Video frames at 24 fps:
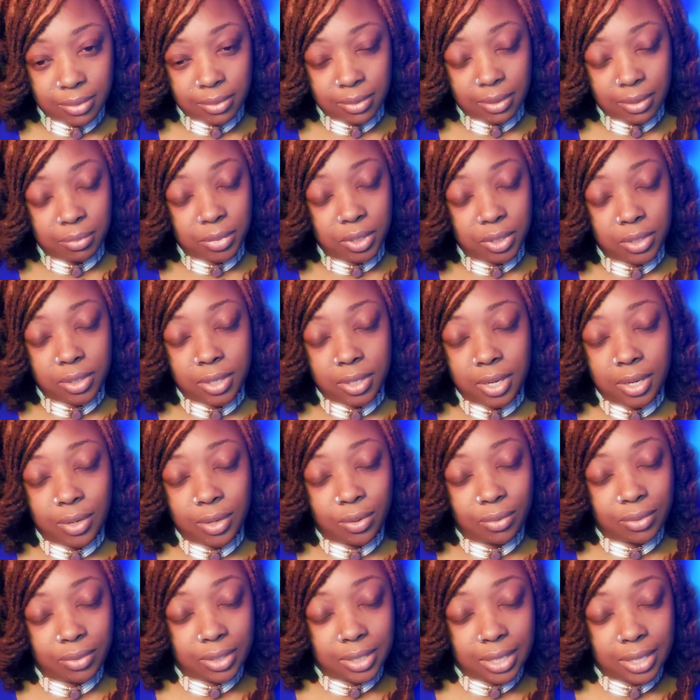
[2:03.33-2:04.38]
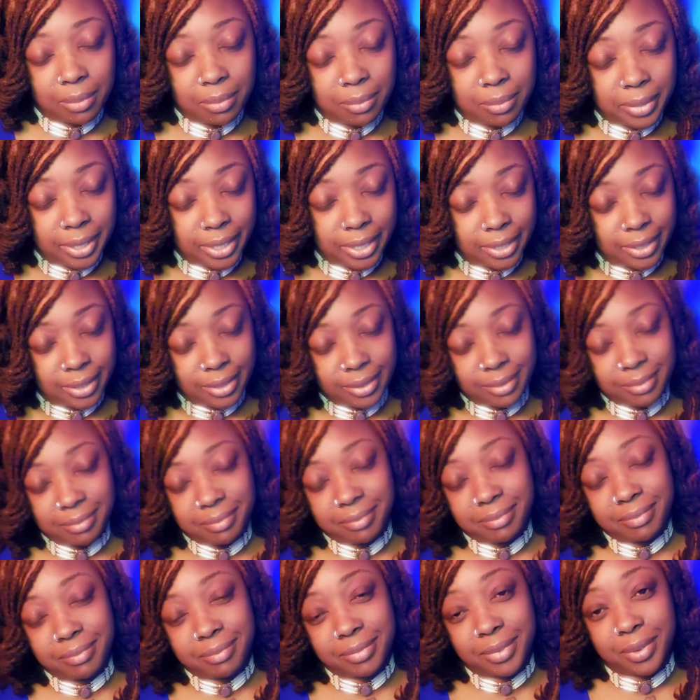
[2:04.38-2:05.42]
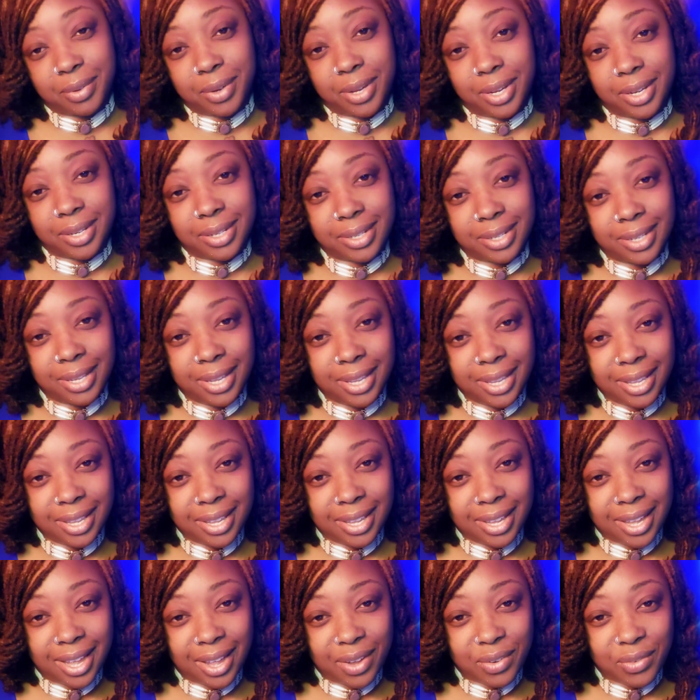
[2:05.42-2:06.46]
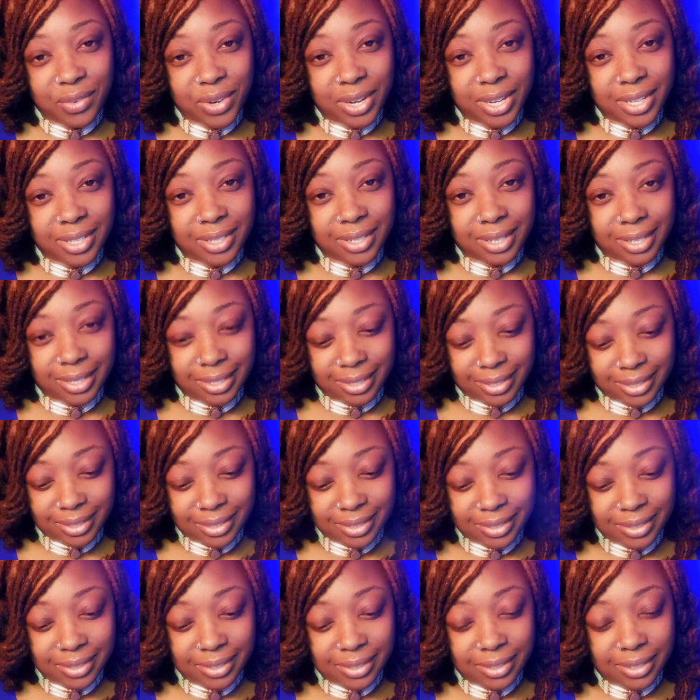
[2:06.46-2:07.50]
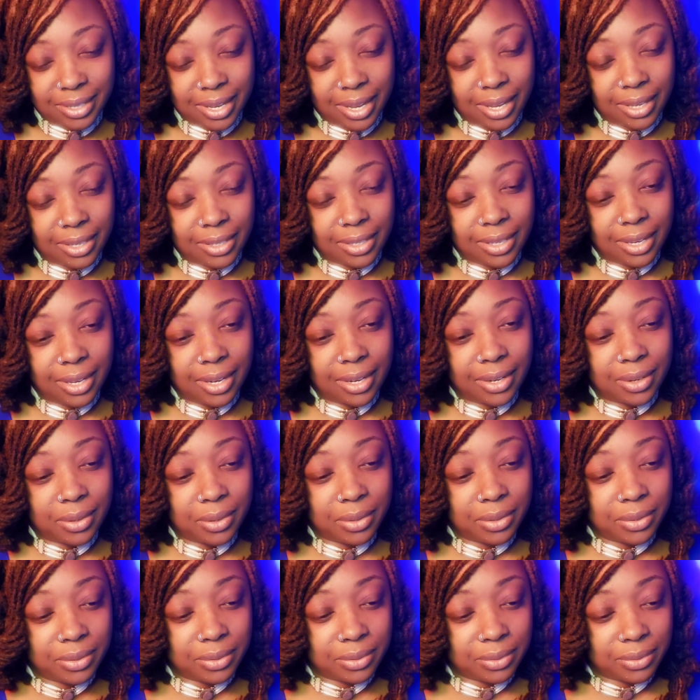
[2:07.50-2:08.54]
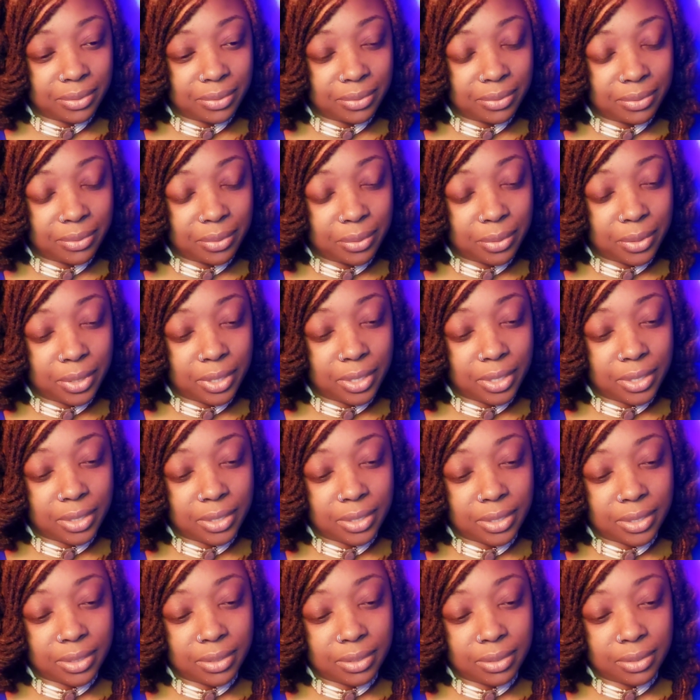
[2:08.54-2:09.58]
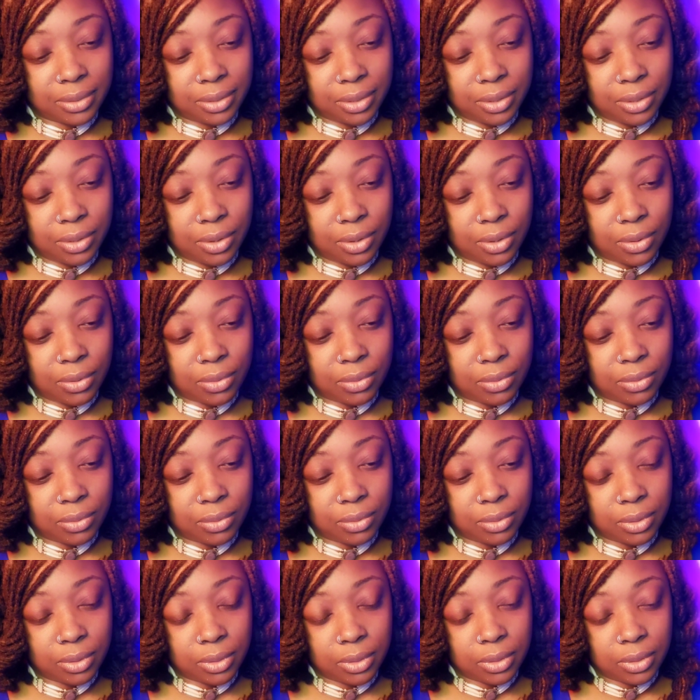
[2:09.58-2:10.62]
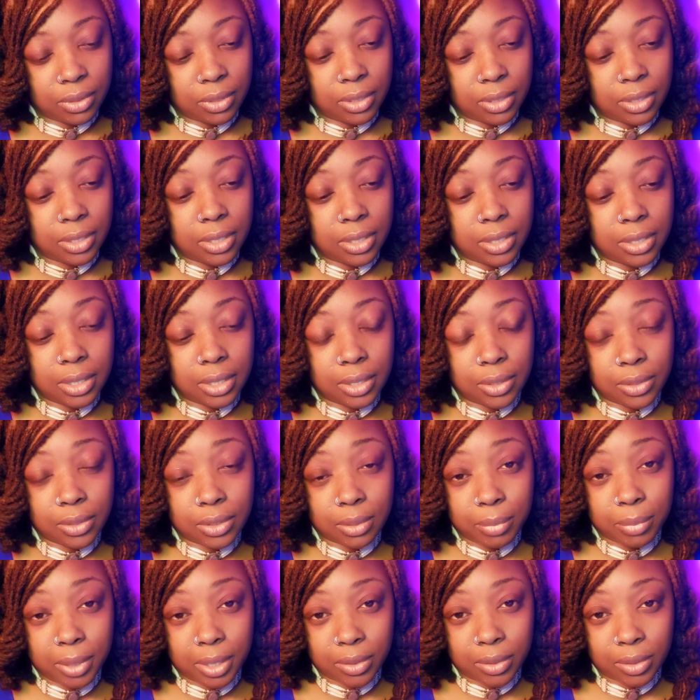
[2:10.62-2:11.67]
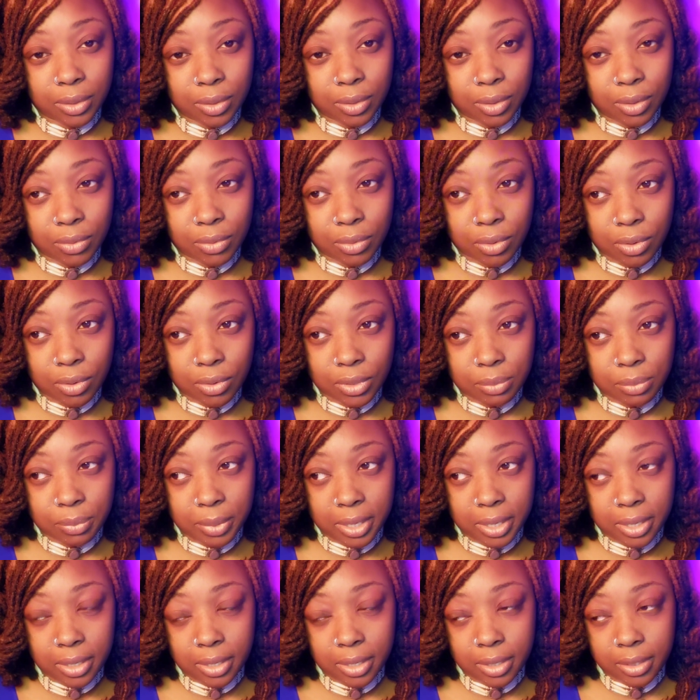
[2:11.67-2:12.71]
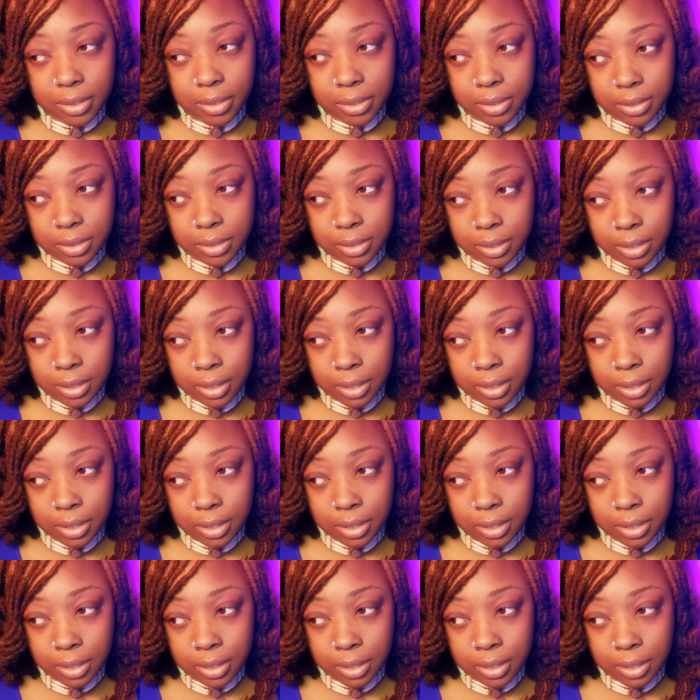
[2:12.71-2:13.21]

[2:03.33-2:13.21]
I'm just thinking off the top of my head. Okay, I read like that there for, the details about the law of correspondence,